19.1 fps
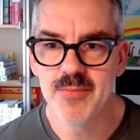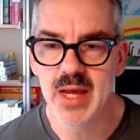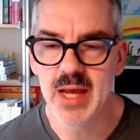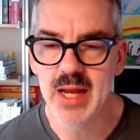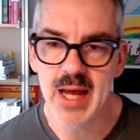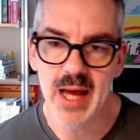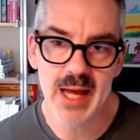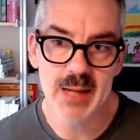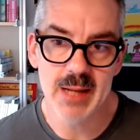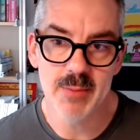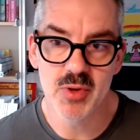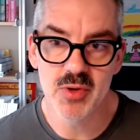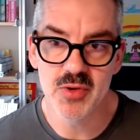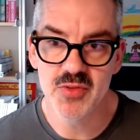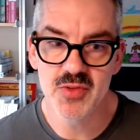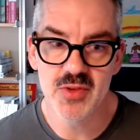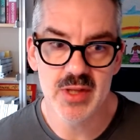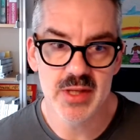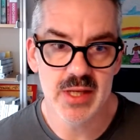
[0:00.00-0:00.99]
And I
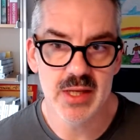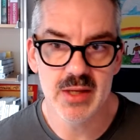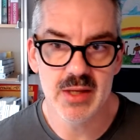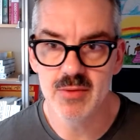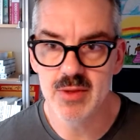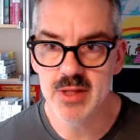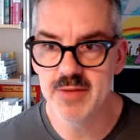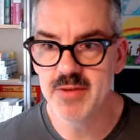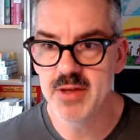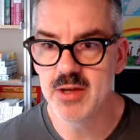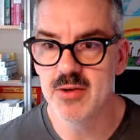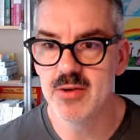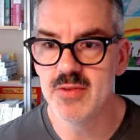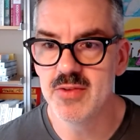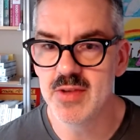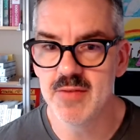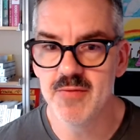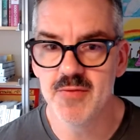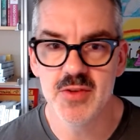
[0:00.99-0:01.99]
personally live here
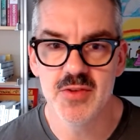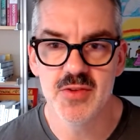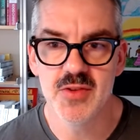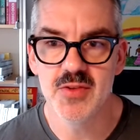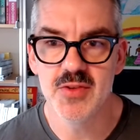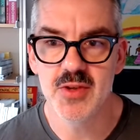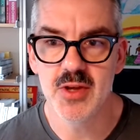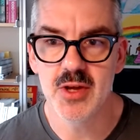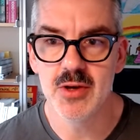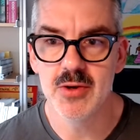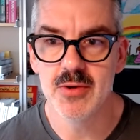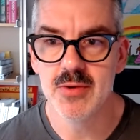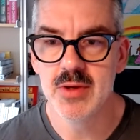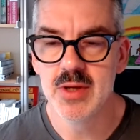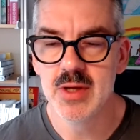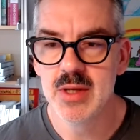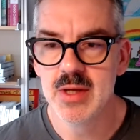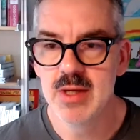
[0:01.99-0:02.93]
in San Francisco